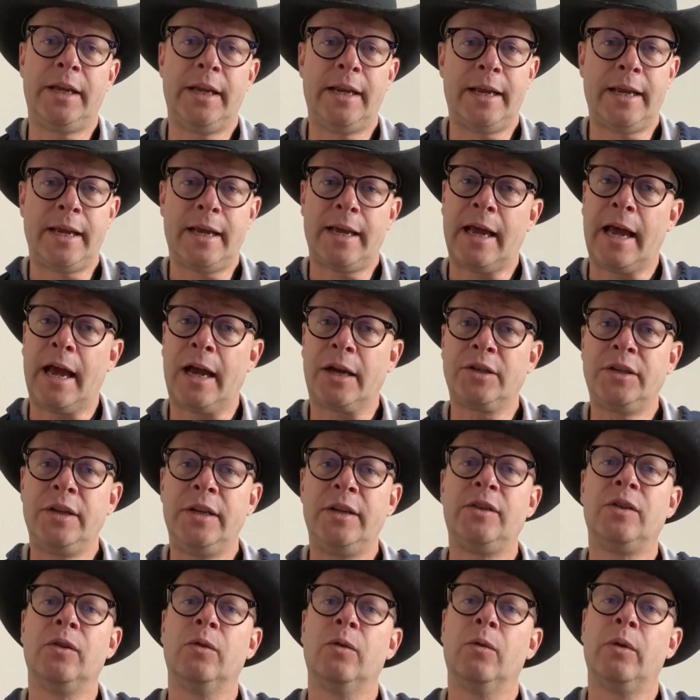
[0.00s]
It actually
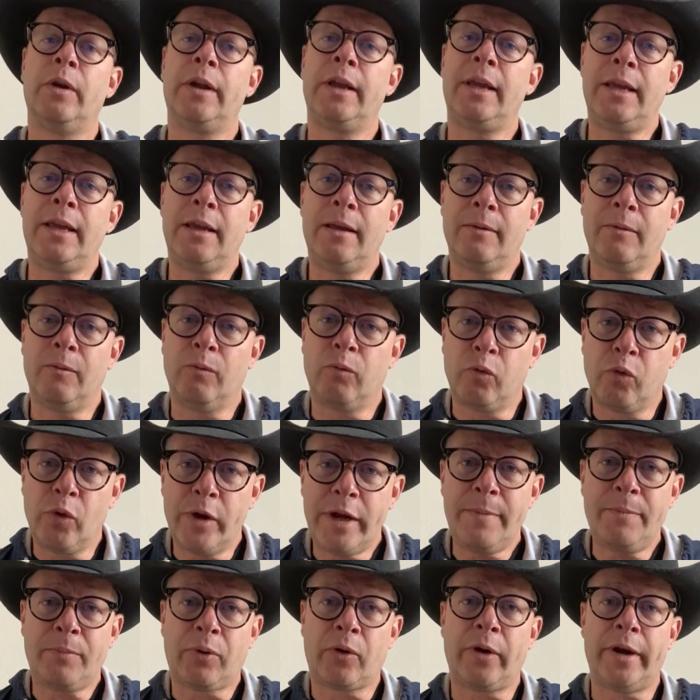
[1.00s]
is a
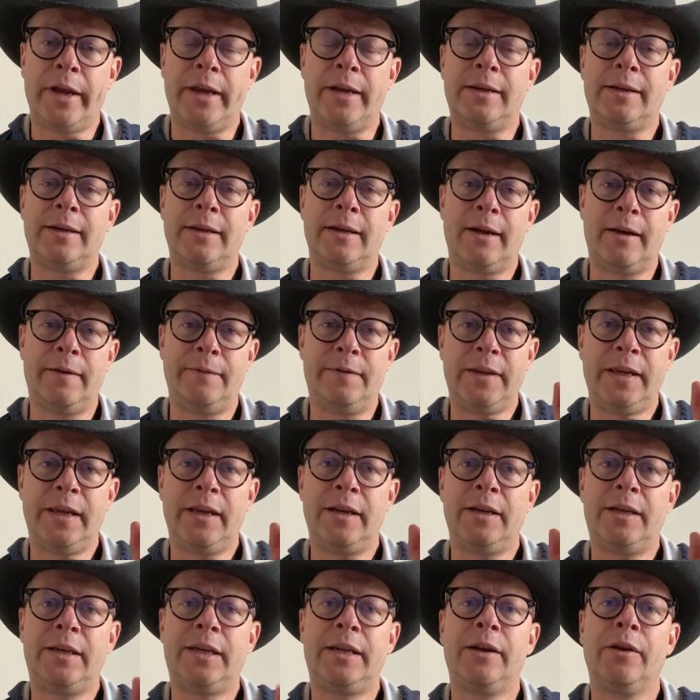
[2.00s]
reprint of the
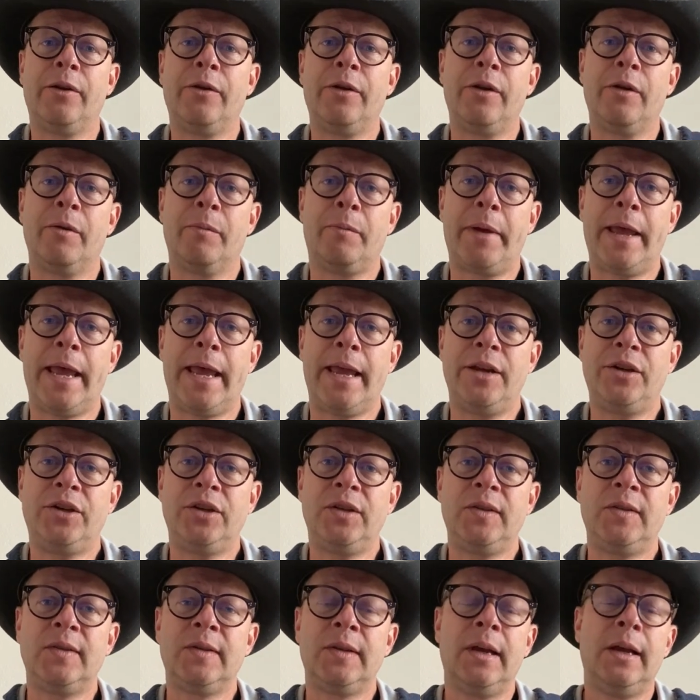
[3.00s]
interior
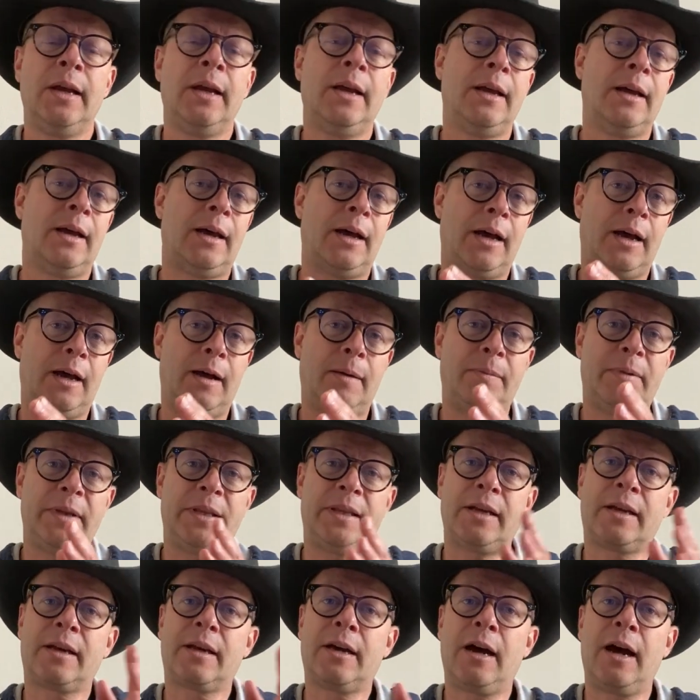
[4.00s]
pages, but
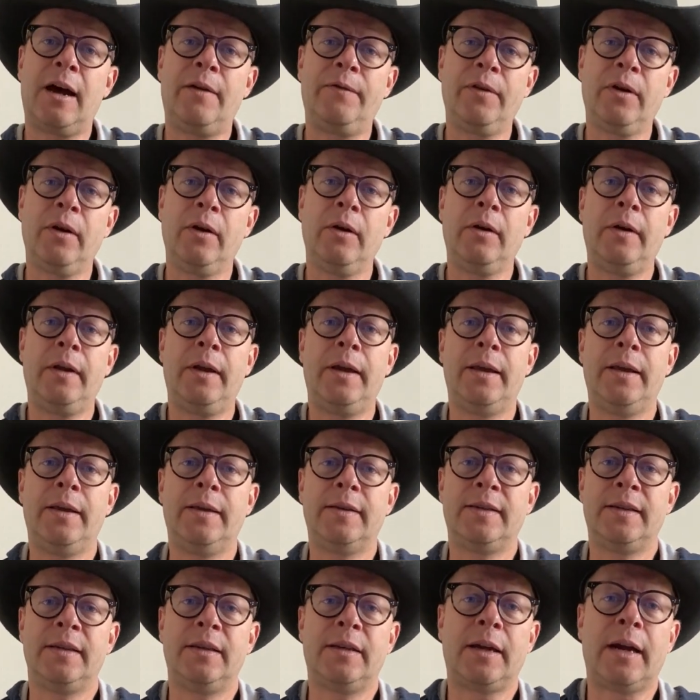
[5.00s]
the cover
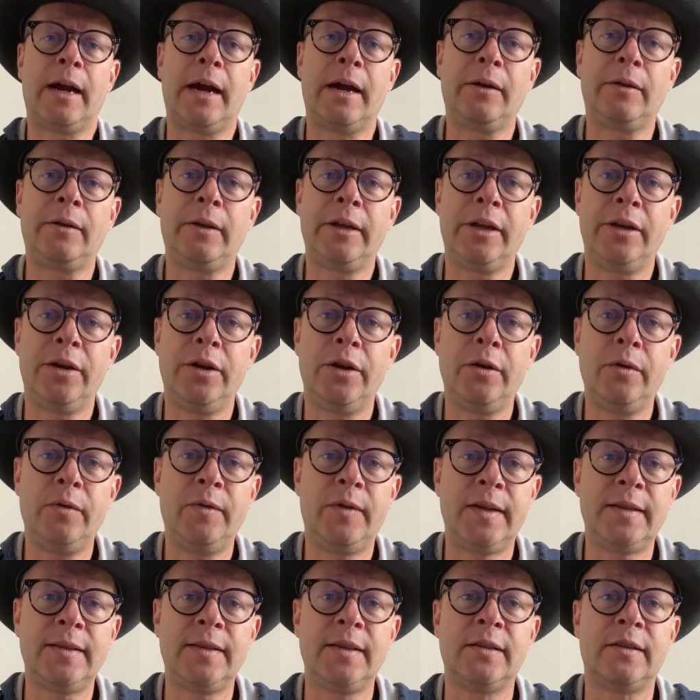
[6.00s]
is entirely new.
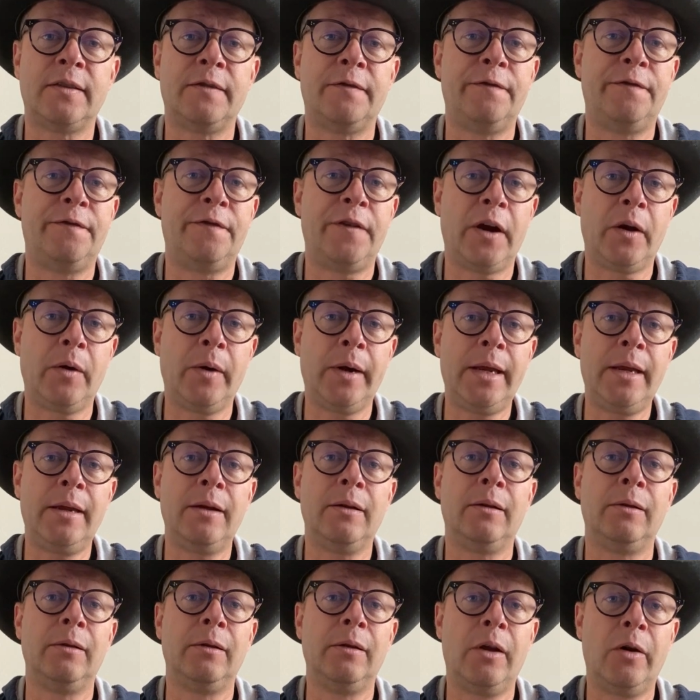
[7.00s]
This is a
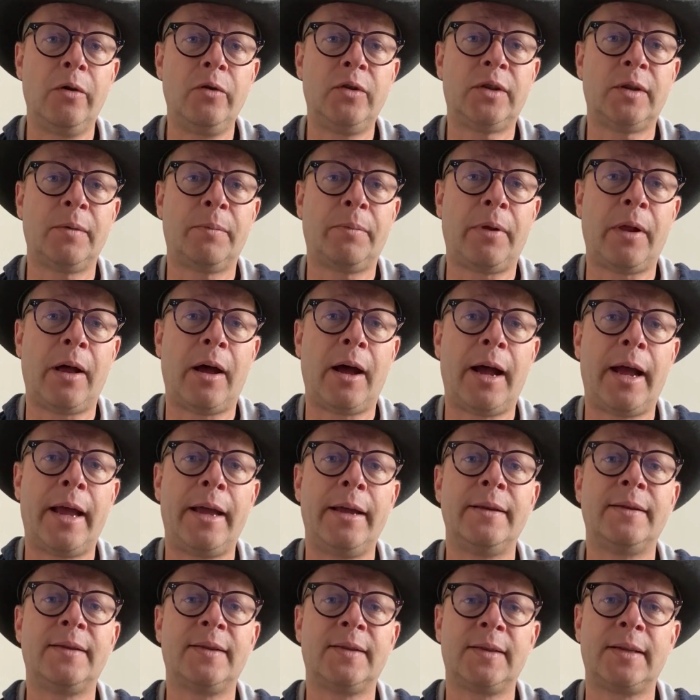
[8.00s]
very low
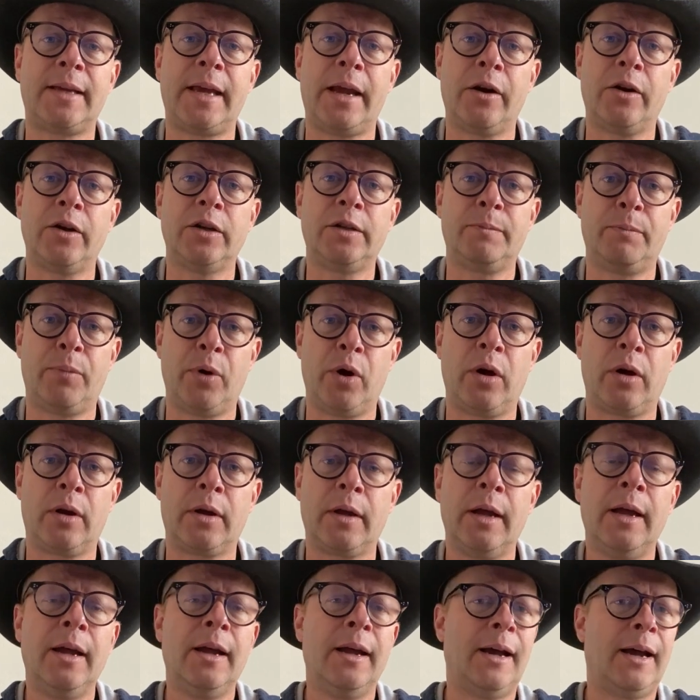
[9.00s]
supply, scarce book.